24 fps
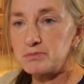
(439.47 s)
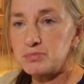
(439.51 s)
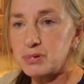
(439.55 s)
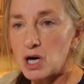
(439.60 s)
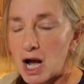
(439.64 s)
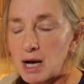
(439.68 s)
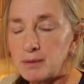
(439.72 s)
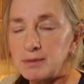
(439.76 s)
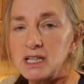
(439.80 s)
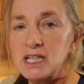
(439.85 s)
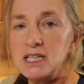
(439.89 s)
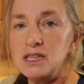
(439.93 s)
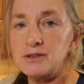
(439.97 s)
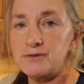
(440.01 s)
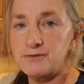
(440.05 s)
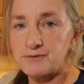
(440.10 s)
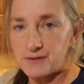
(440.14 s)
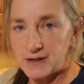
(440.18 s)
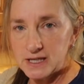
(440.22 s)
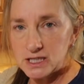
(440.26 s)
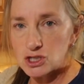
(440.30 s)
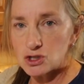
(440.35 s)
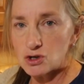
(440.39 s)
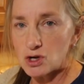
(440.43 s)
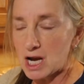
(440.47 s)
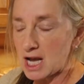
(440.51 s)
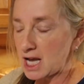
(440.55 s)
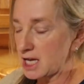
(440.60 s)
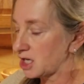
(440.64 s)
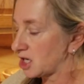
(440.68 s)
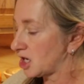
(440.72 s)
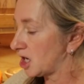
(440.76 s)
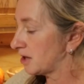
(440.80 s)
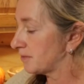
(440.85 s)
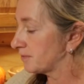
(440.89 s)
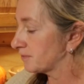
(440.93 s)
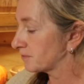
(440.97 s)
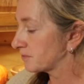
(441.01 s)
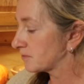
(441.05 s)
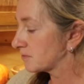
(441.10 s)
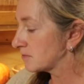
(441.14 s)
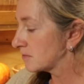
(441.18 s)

probably the refrigerator,